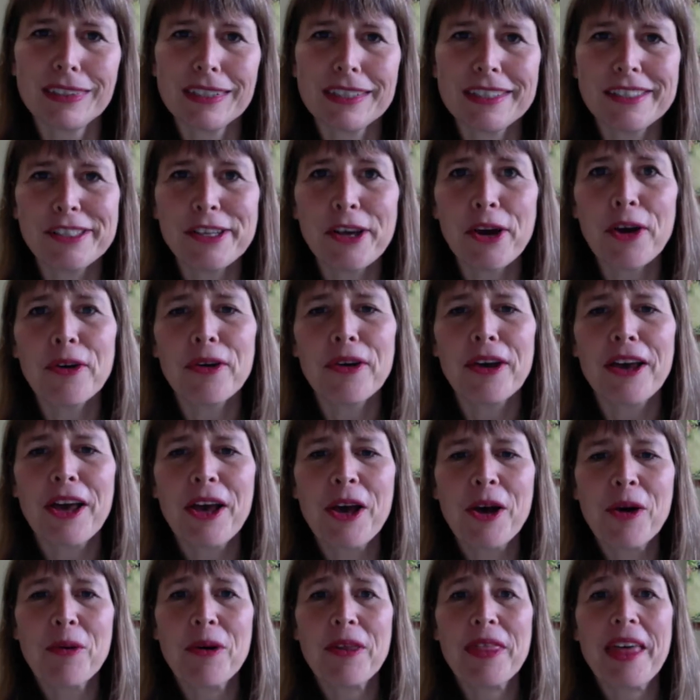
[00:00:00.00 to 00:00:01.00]
So
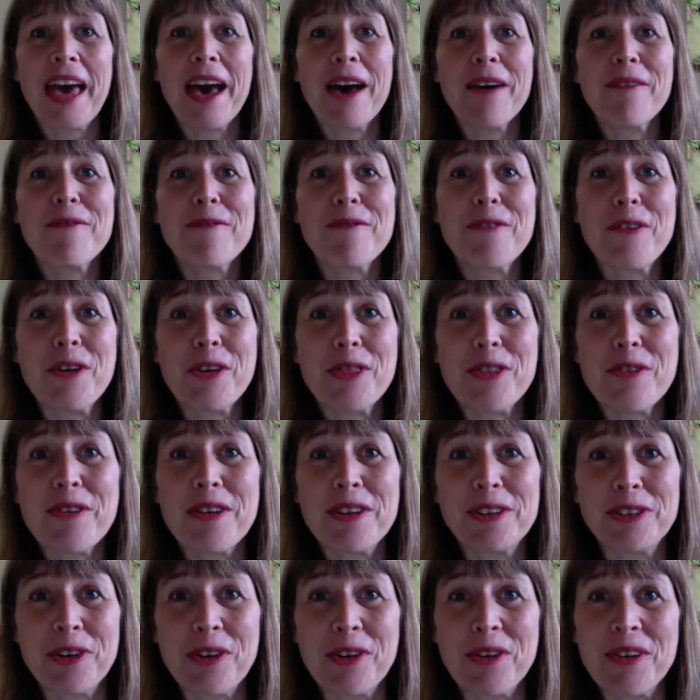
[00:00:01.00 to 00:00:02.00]
without further
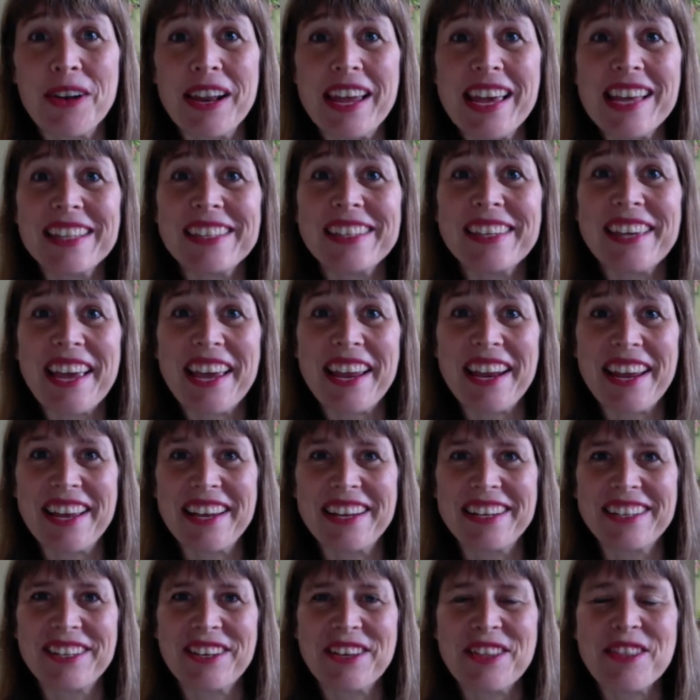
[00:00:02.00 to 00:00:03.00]
ado, let's get
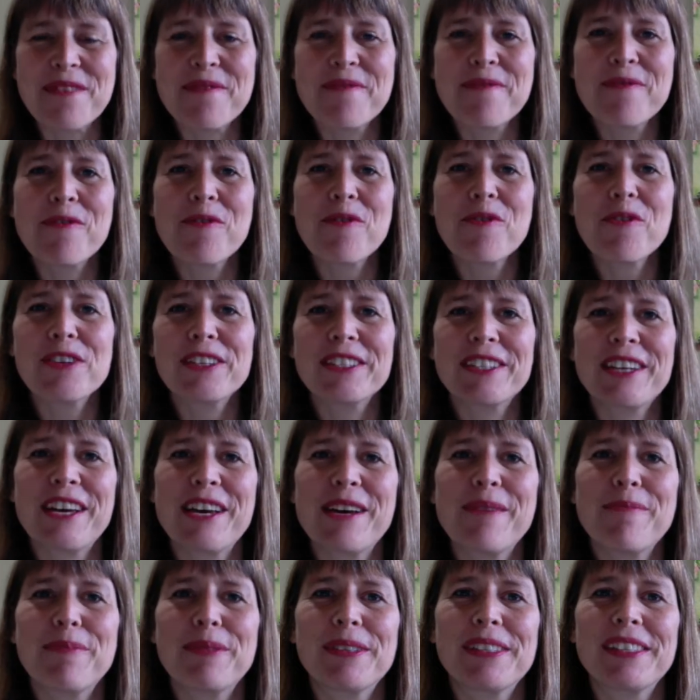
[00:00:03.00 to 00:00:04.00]
into the 4
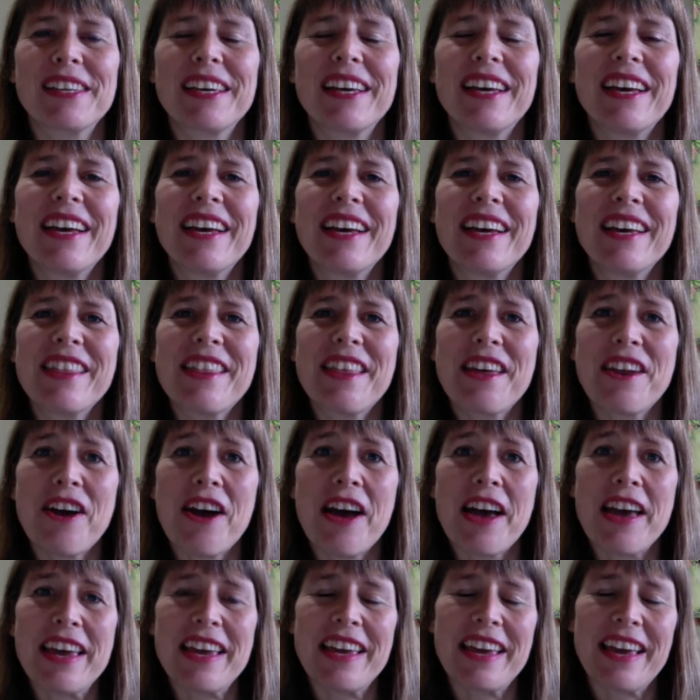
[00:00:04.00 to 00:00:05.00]
tips that
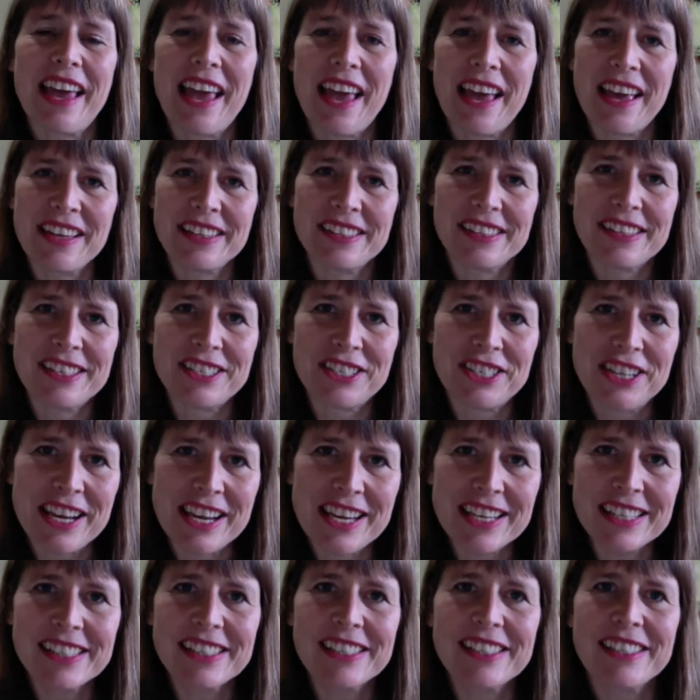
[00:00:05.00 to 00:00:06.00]
I
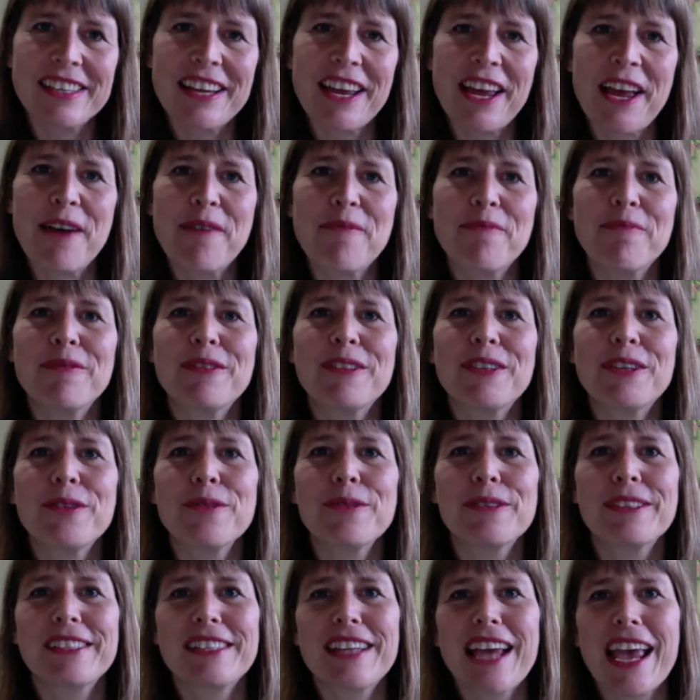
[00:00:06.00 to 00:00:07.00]
suggest to
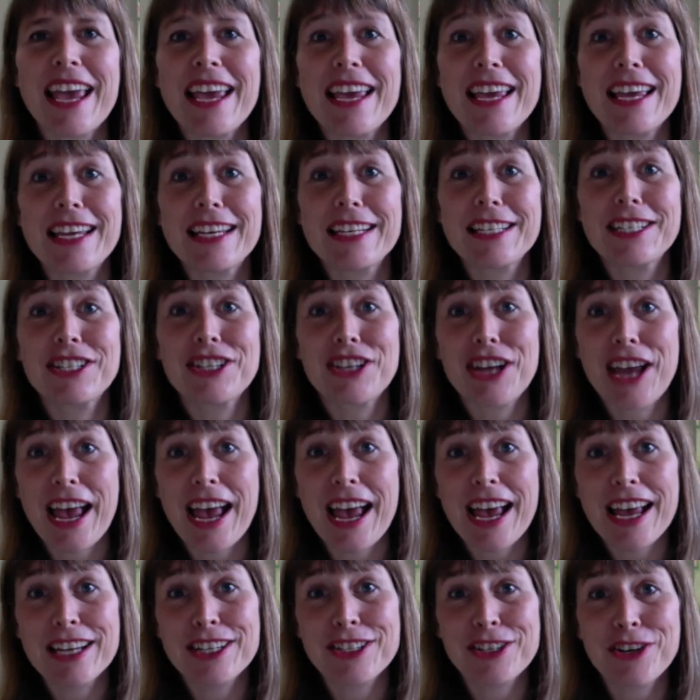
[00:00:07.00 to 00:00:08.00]
stay in
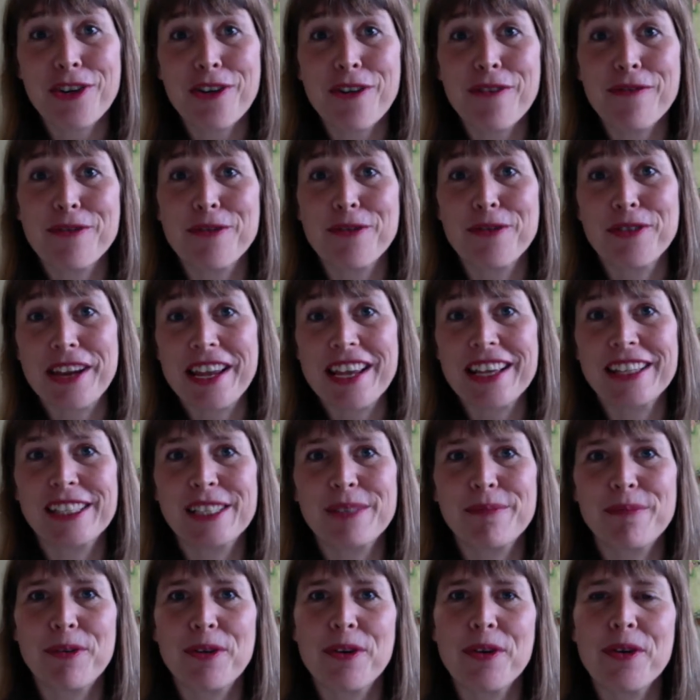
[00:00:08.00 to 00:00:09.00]
charge of your
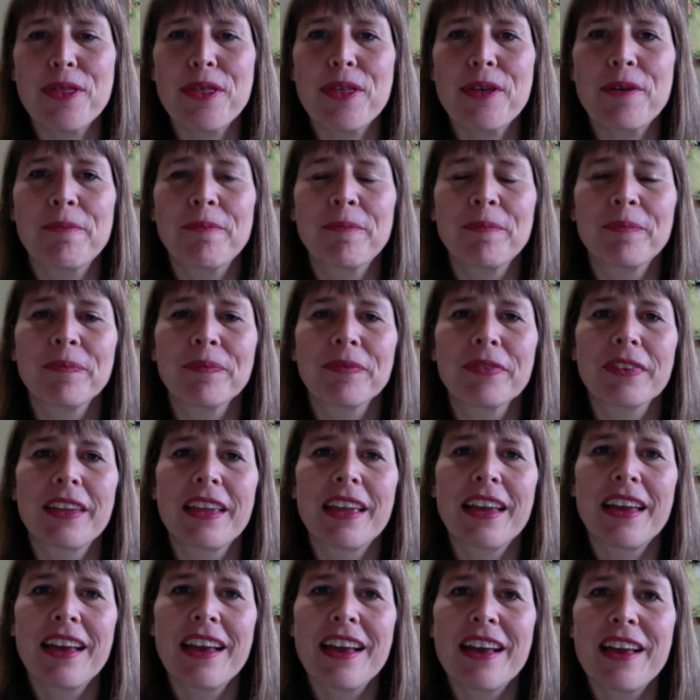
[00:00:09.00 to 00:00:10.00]
next birth.
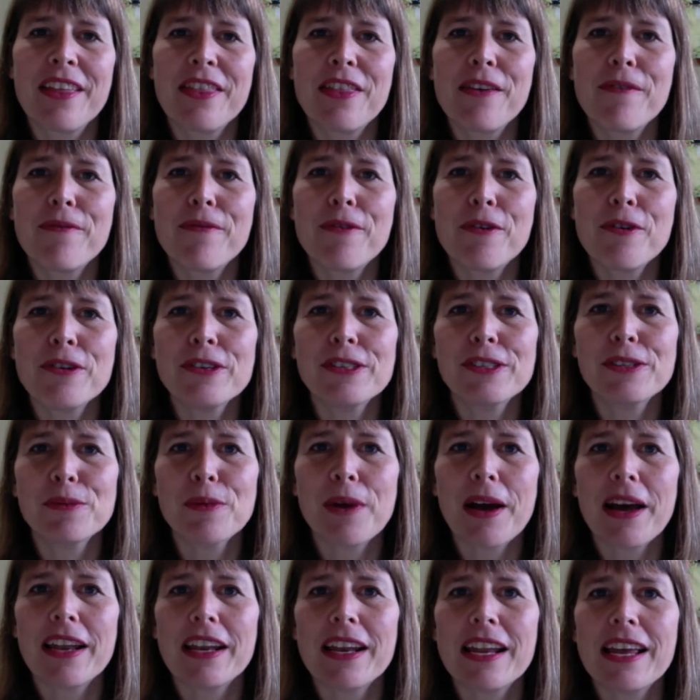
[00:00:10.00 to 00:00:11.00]
The first
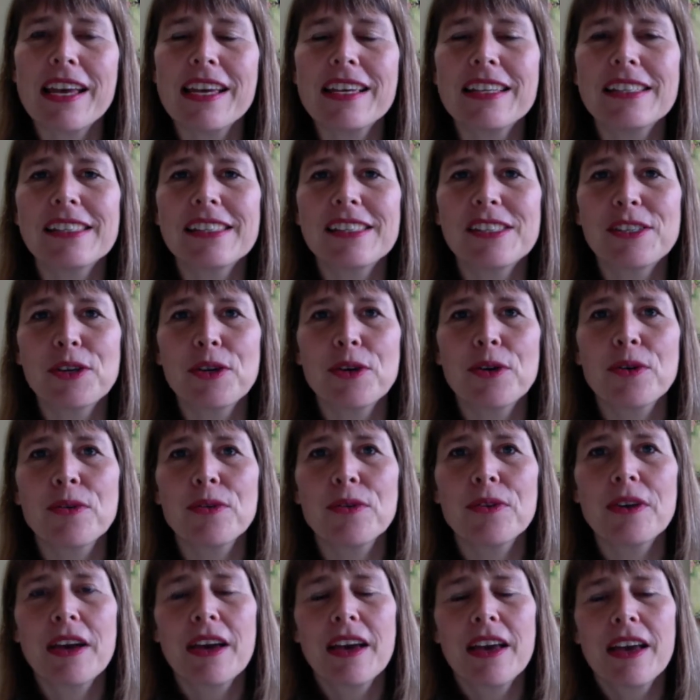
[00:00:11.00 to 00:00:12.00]
one is
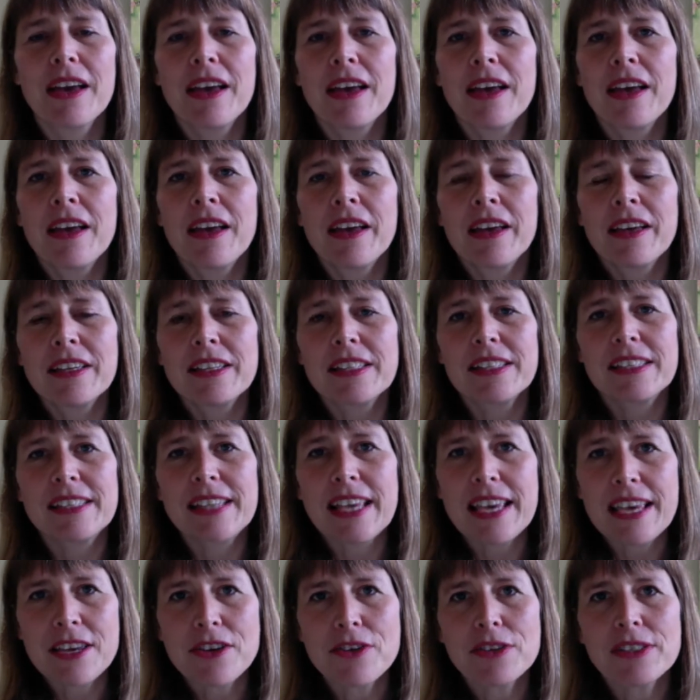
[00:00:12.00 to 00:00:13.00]
to
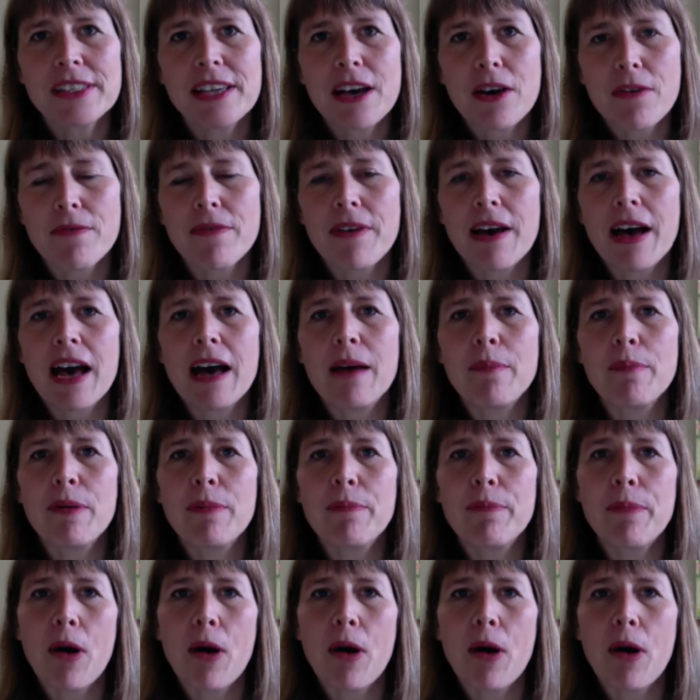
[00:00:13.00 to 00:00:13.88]
set yourself up